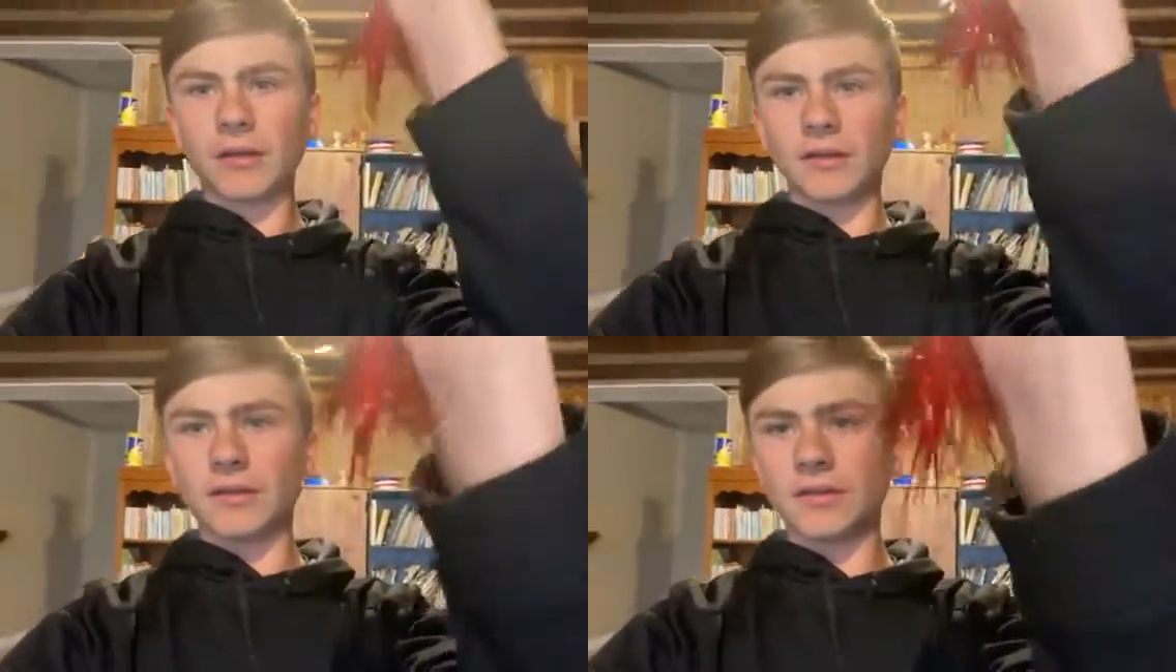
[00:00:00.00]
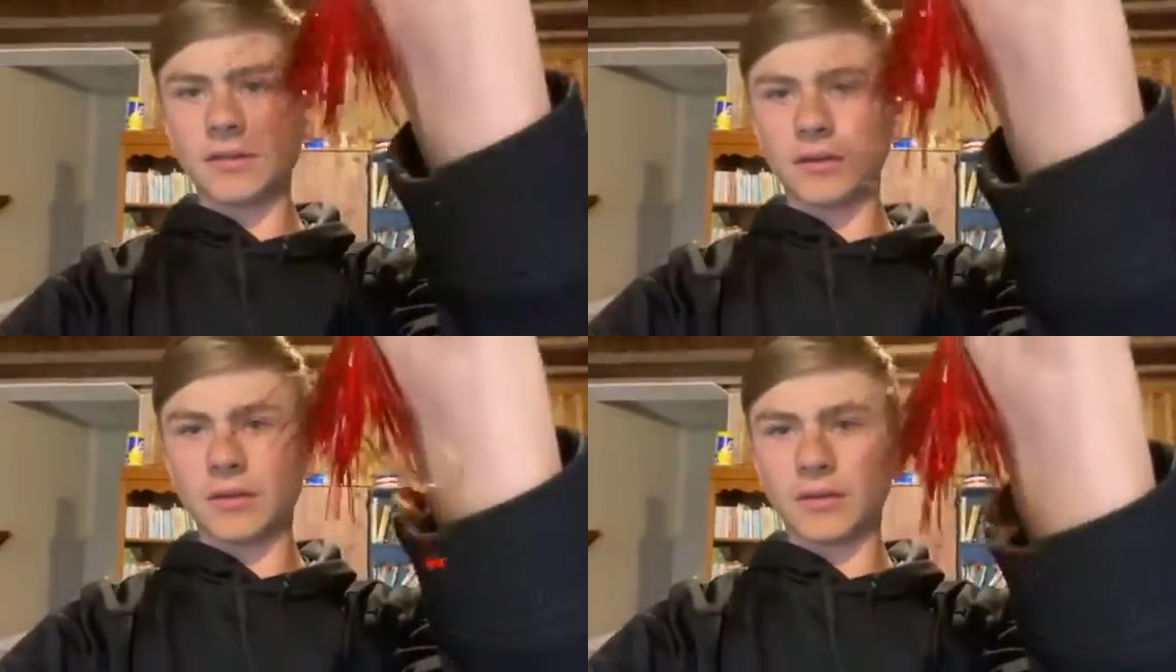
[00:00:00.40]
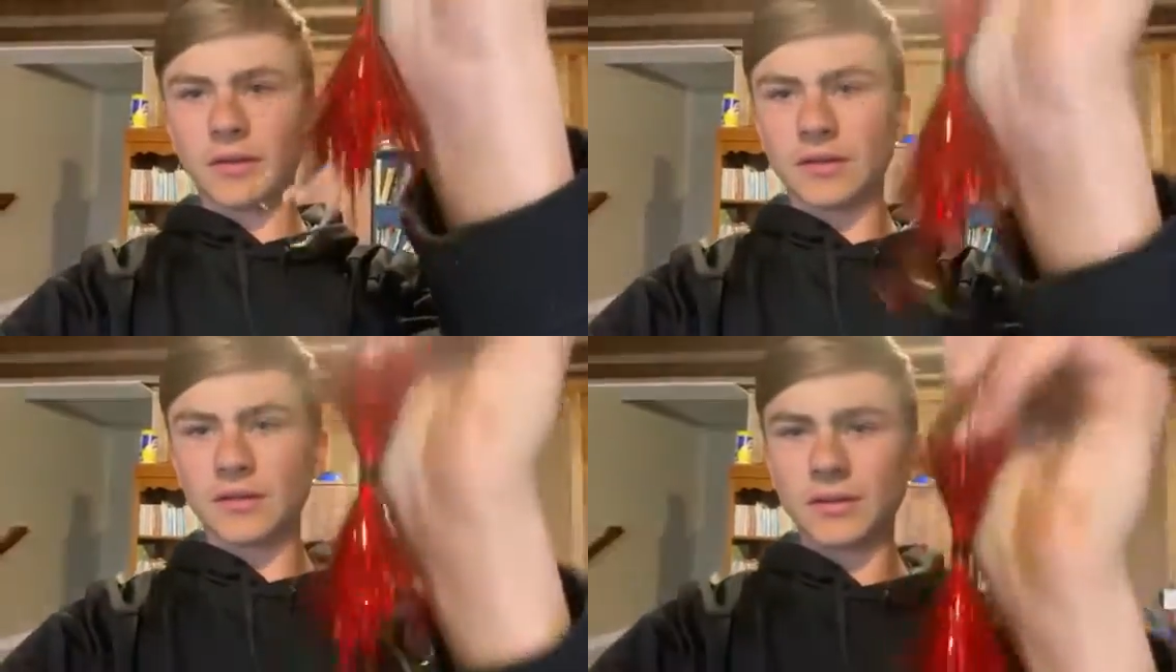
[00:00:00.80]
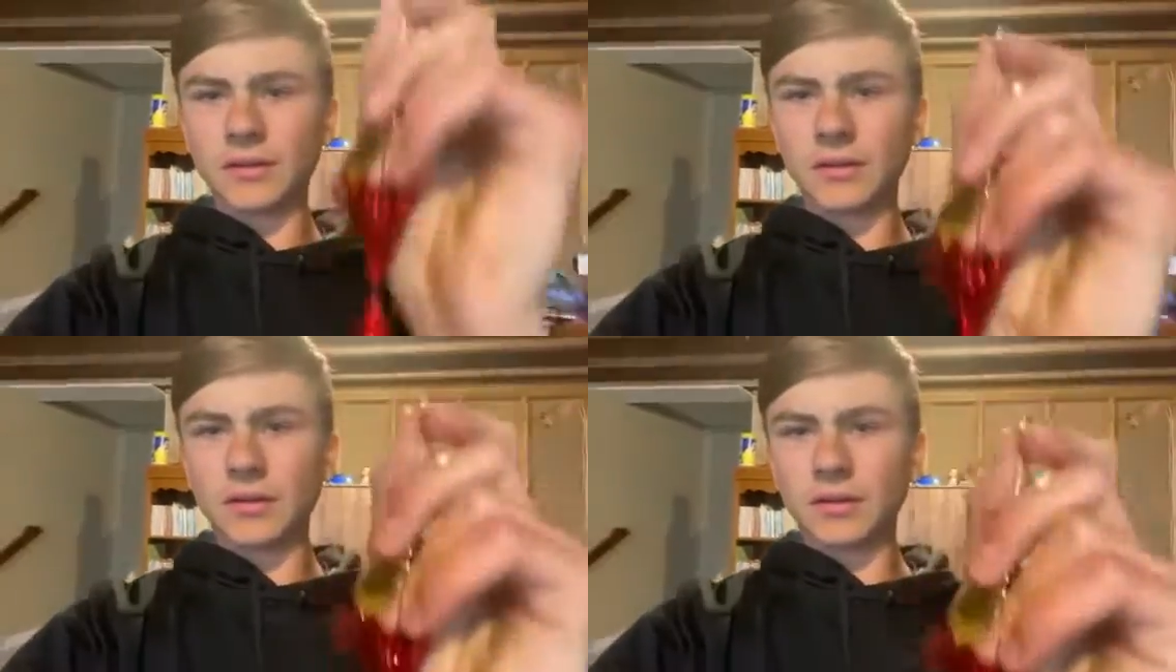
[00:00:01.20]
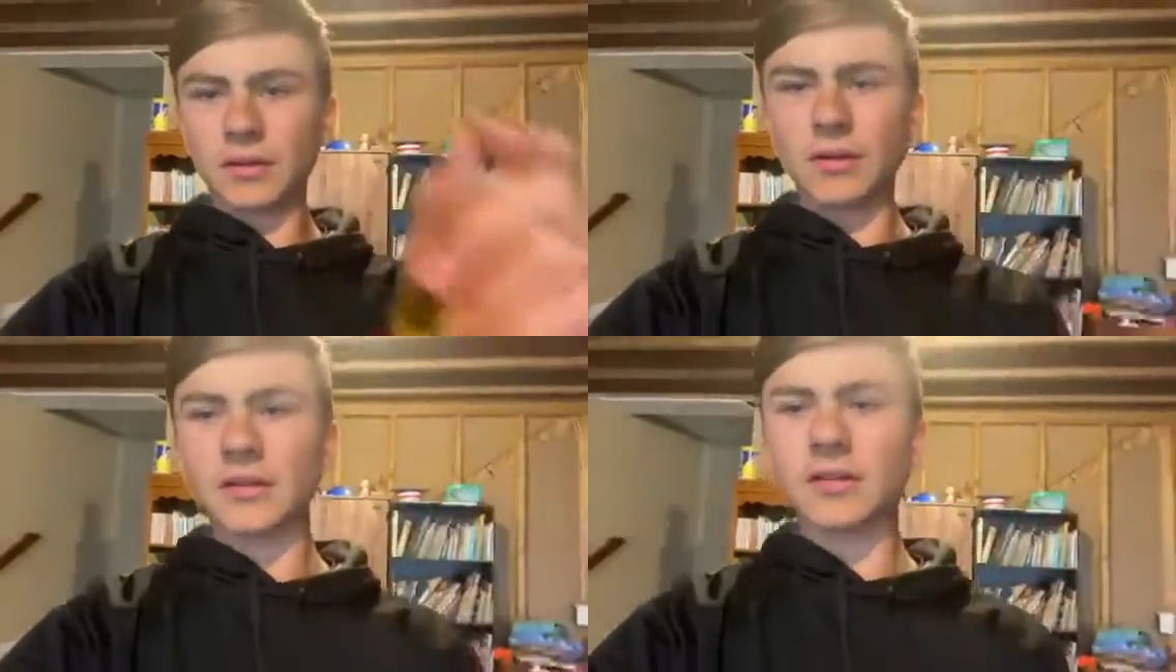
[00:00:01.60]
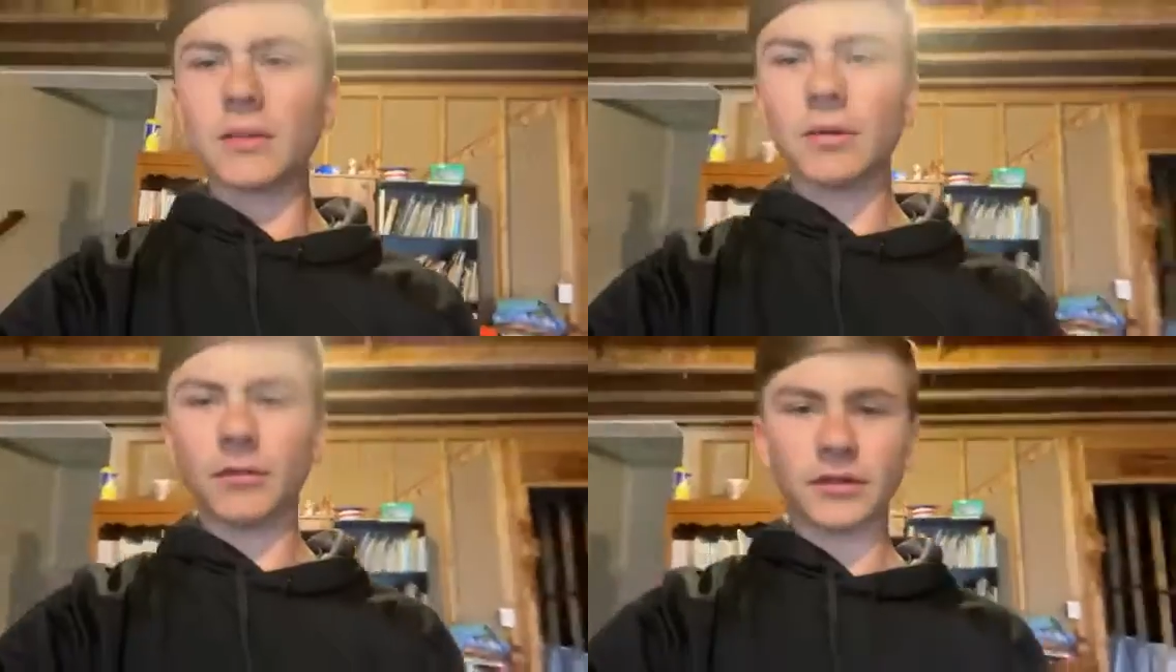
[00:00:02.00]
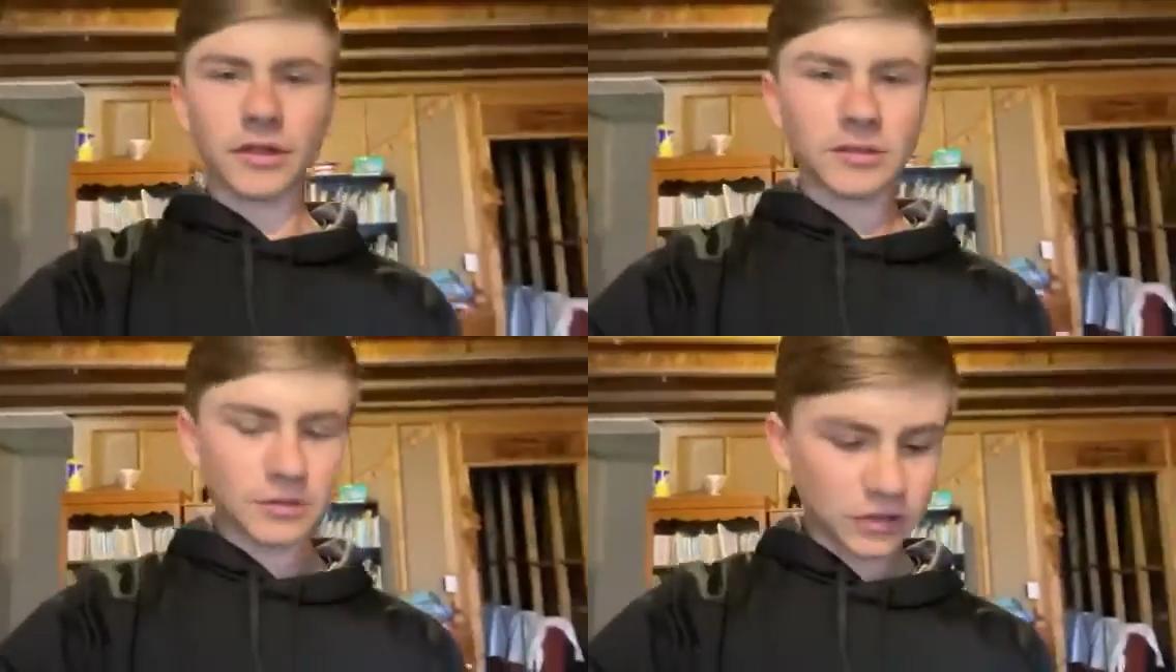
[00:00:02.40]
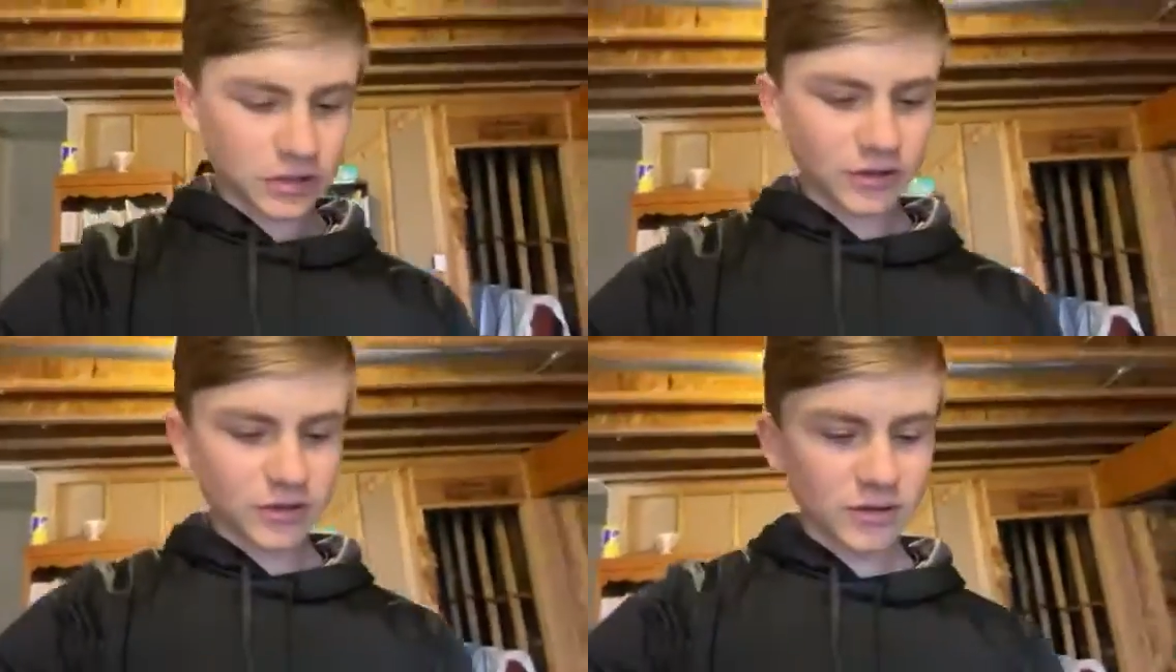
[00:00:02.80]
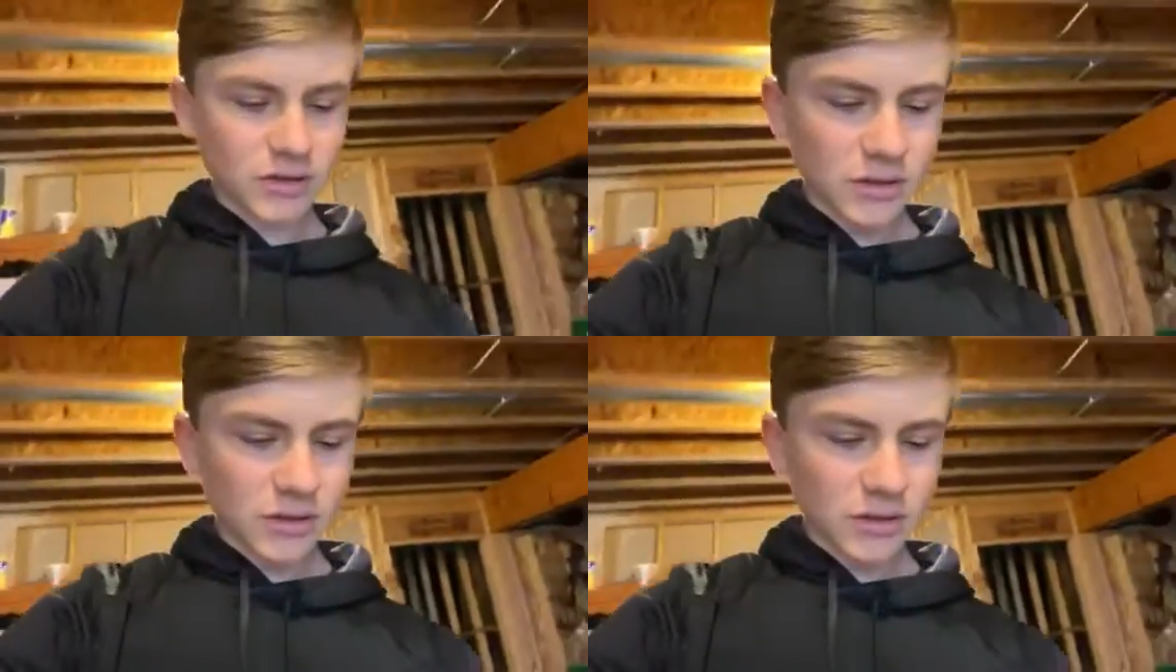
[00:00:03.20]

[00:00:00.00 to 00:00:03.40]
This is his only one that's semi-multi-species.